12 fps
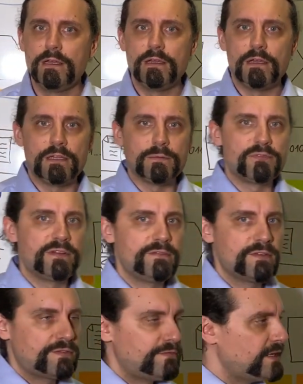In the
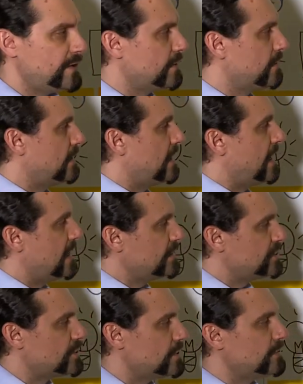previous video, I
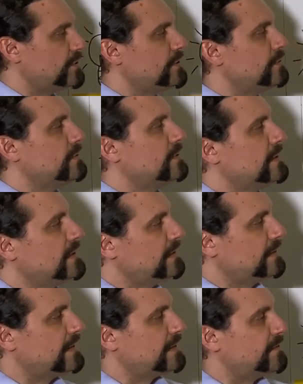showed you
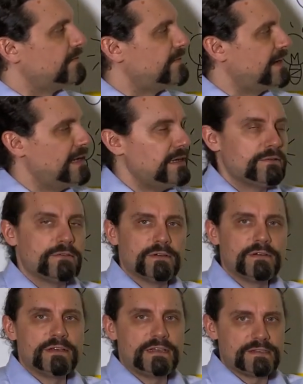that the value
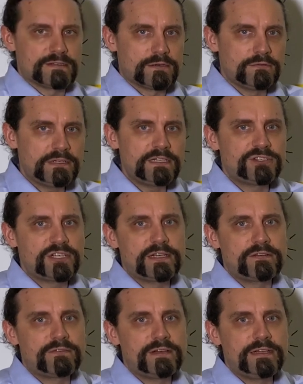is only
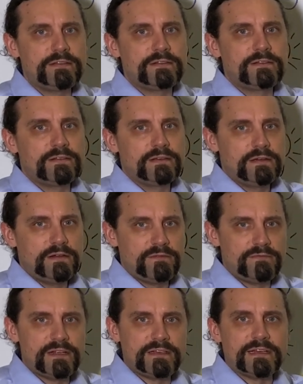generated
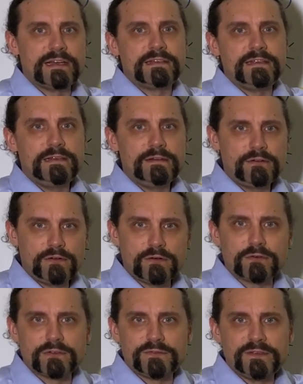when the idea
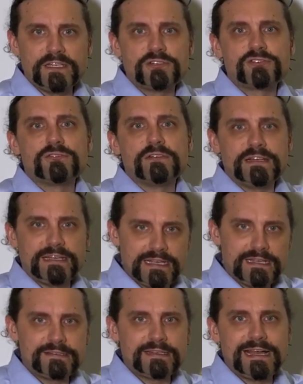or the feature
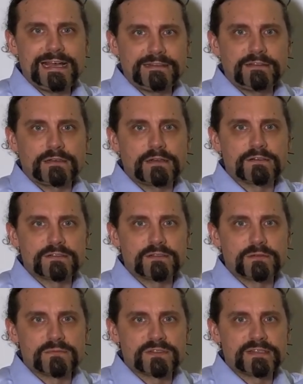is at the
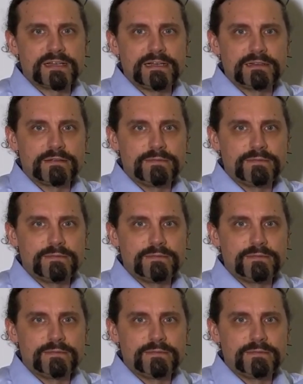customer side.